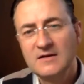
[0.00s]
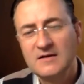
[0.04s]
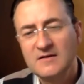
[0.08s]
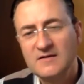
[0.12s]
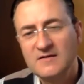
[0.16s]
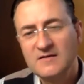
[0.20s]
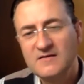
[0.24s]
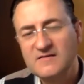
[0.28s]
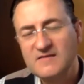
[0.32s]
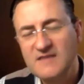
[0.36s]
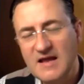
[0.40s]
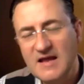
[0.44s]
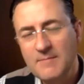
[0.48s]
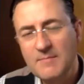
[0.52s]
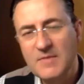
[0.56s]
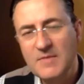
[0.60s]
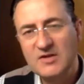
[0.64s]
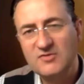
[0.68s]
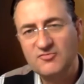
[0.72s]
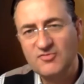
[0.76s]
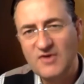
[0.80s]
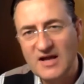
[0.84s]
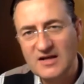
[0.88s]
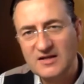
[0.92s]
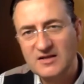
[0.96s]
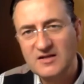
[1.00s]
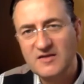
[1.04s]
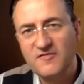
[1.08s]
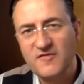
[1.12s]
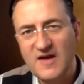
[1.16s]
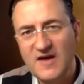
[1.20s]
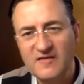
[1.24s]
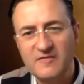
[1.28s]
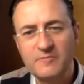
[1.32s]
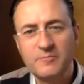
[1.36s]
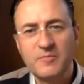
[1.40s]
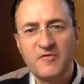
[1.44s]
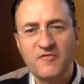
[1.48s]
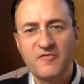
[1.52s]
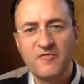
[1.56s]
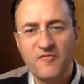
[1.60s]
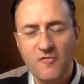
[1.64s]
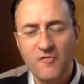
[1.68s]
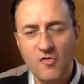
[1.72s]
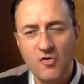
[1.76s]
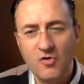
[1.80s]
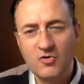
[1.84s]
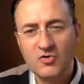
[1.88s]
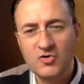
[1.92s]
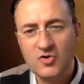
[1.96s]
same attractive as
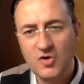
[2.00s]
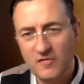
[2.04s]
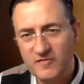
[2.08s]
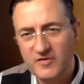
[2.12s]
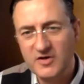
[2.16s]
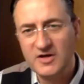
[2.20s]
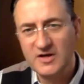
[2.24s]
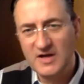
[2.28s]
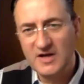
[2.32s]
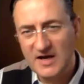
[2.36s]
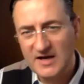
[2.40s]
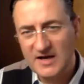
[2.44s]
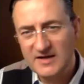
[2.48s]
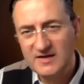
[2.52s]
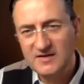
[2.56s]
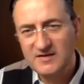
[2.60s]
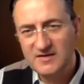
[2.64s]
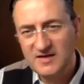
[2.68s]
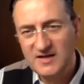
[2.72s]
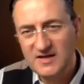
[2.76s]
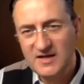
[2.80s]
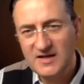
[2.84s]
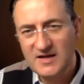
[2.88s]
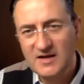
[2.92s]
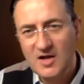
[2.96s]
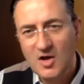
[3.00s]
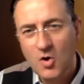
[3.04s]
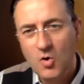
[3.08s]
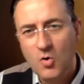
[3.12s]
before COVID-19,